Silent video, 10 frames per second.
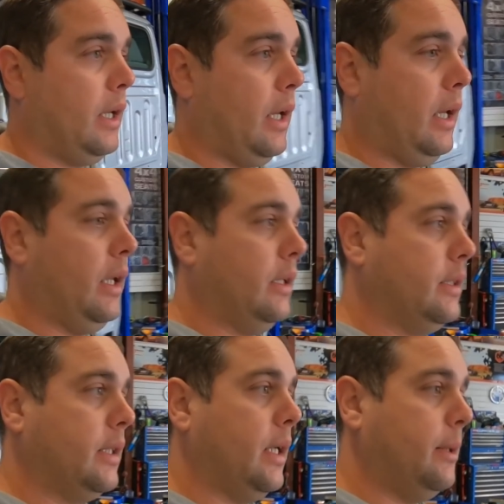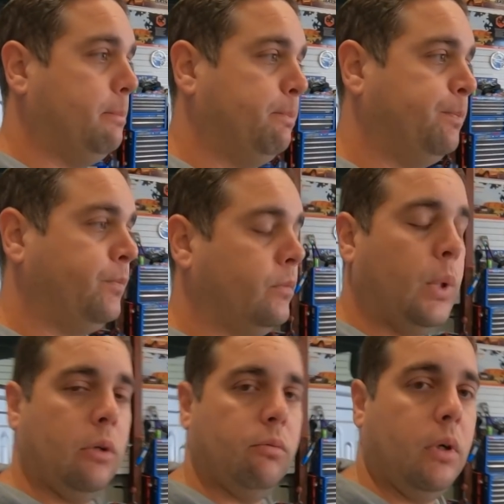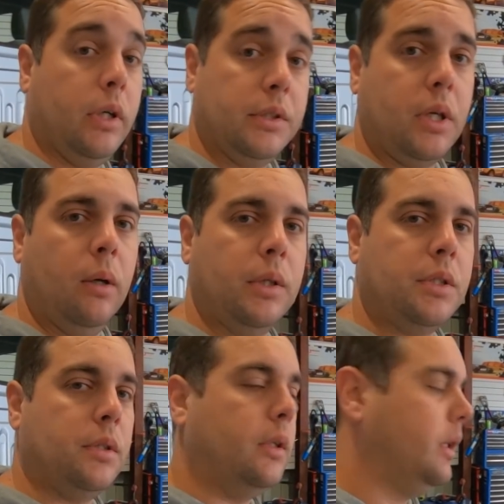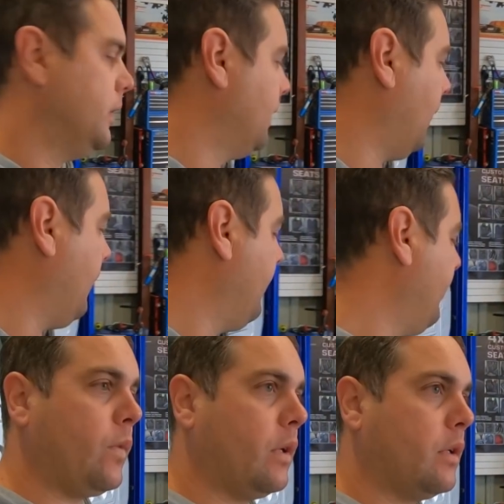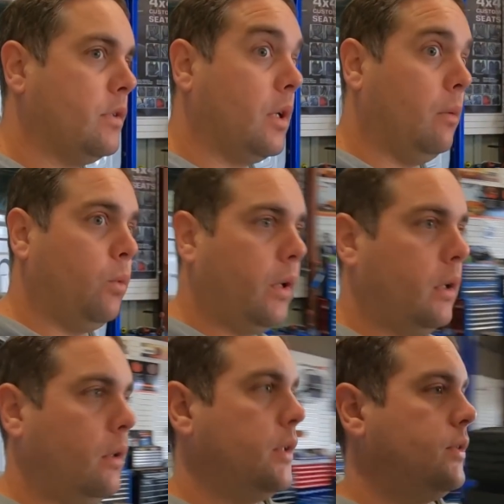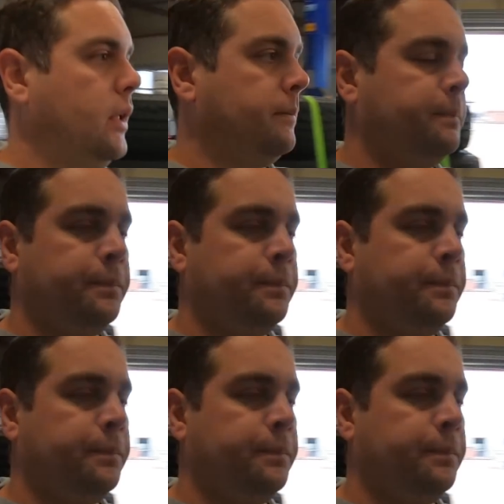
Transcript: and well, Ryan's going to, because I'm working on this thing.